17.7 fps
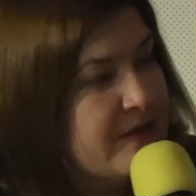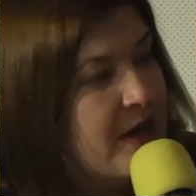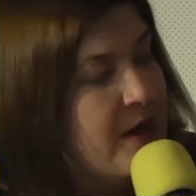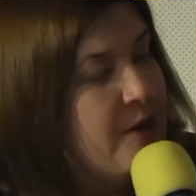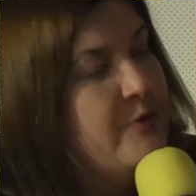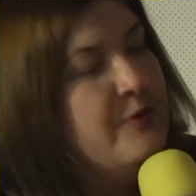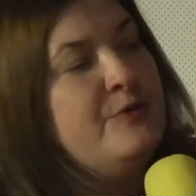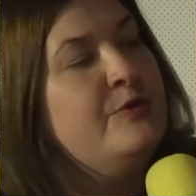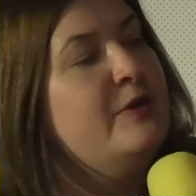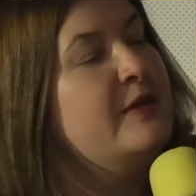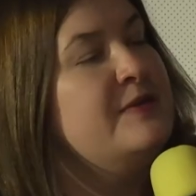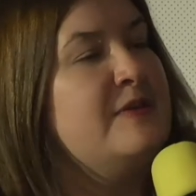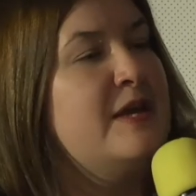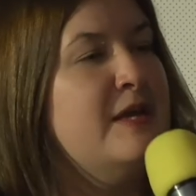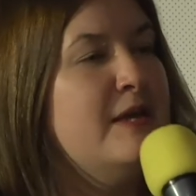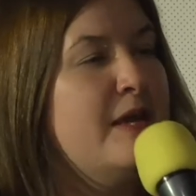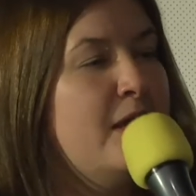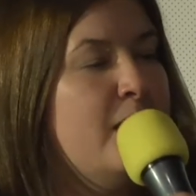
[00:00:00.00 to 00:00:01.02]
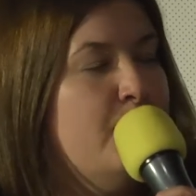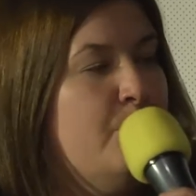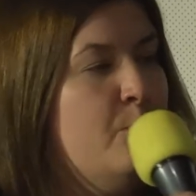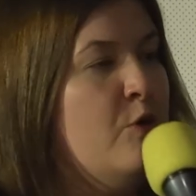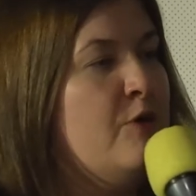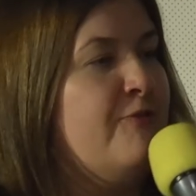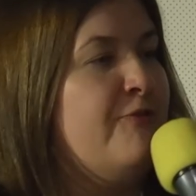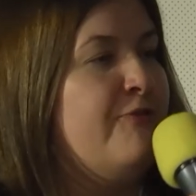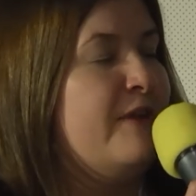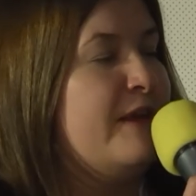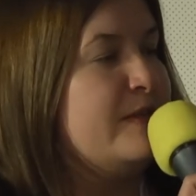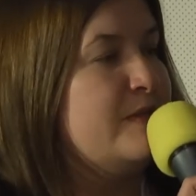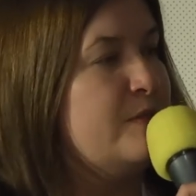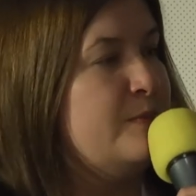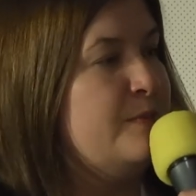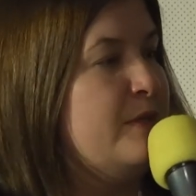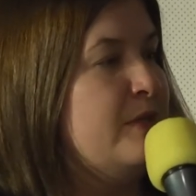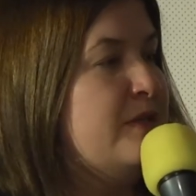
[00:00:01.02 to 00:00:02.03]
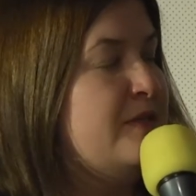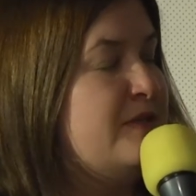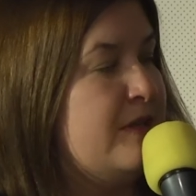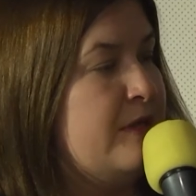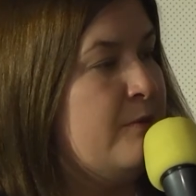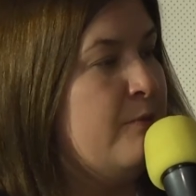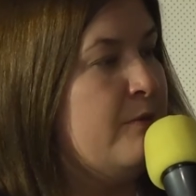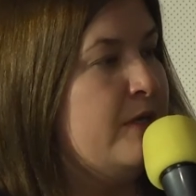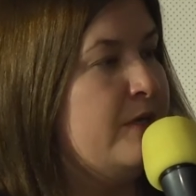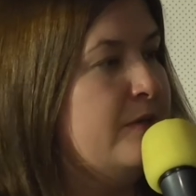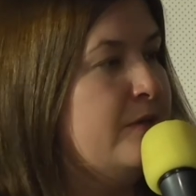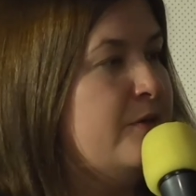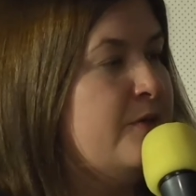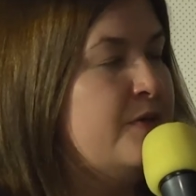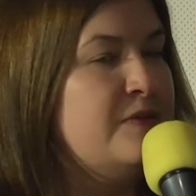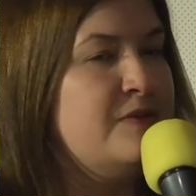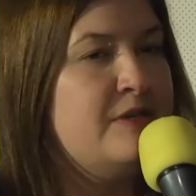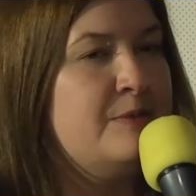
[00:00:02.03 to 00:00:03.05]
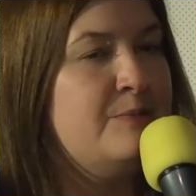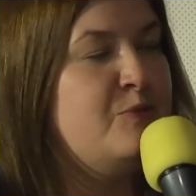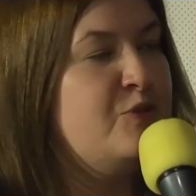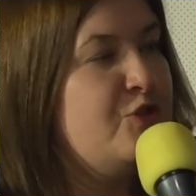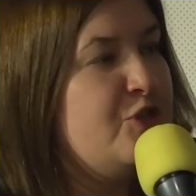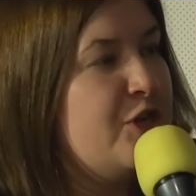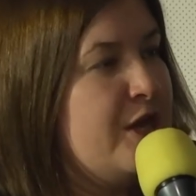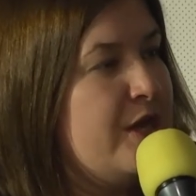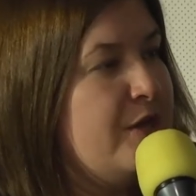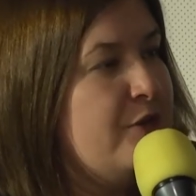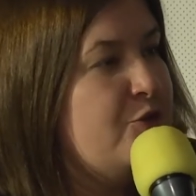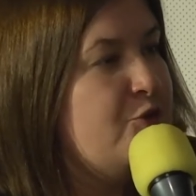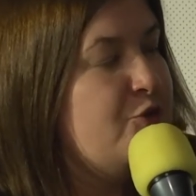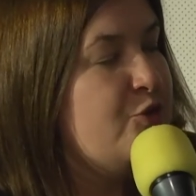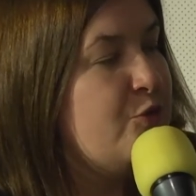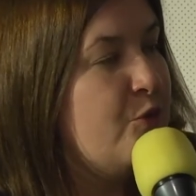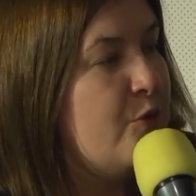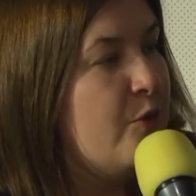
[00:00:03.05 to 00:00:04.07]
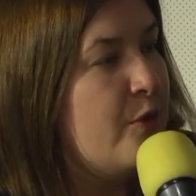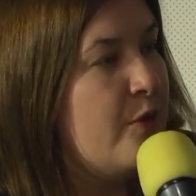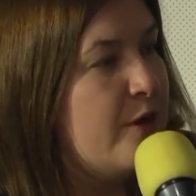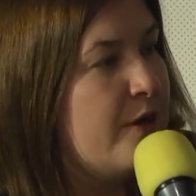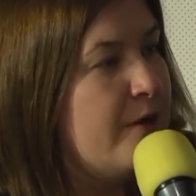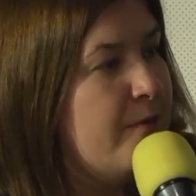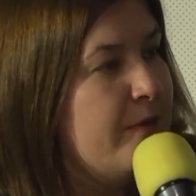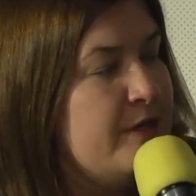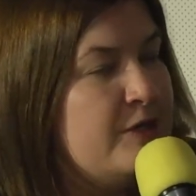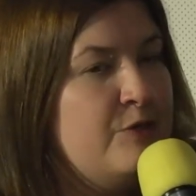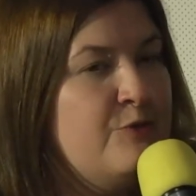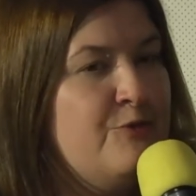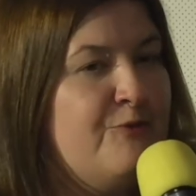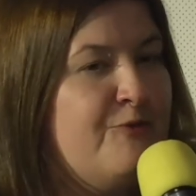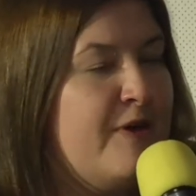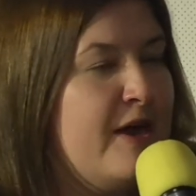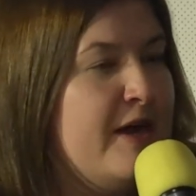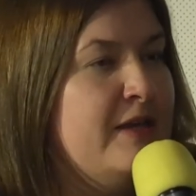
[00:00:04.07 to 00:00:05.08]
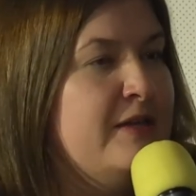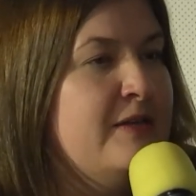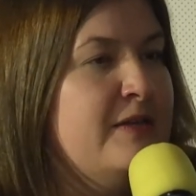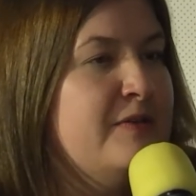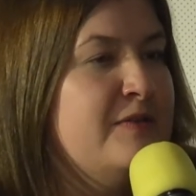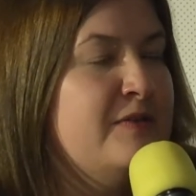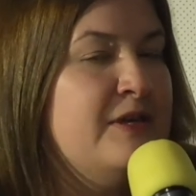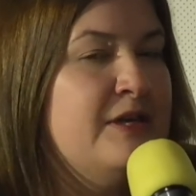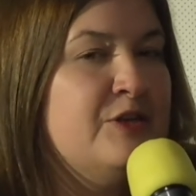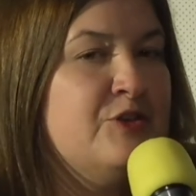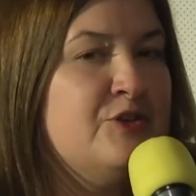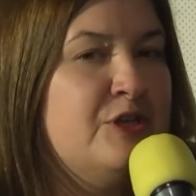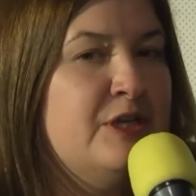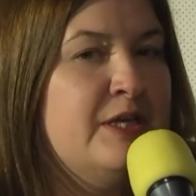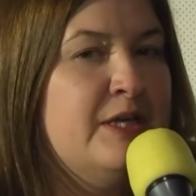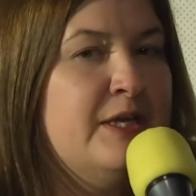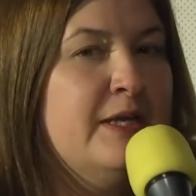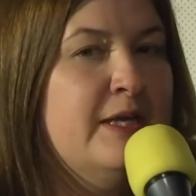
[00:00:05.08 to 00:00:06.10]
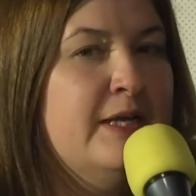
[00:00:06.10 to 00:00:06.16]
how can they gain more flexibility when concepts change or when new findings actually